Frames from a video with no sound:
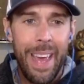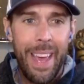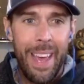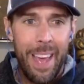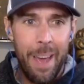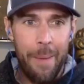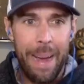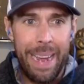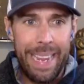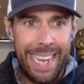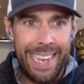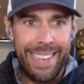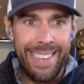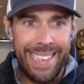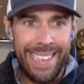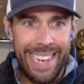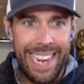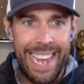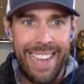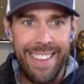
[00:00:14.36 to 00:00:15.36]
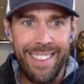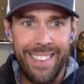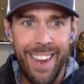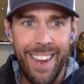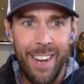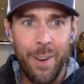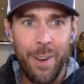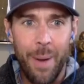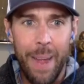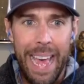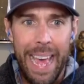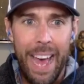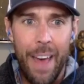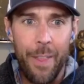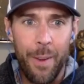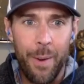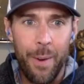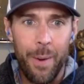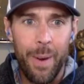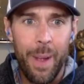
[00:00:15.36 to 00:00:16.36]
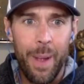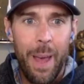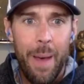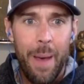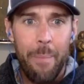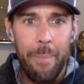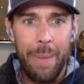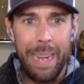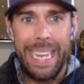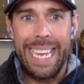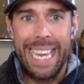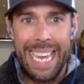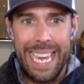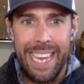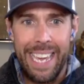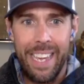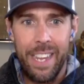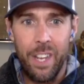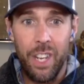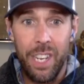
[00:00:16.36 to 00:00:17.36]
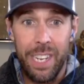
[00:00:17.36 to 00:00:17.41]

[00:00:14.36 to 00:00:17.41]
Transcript: And my guest today is Dr. Heather McKee.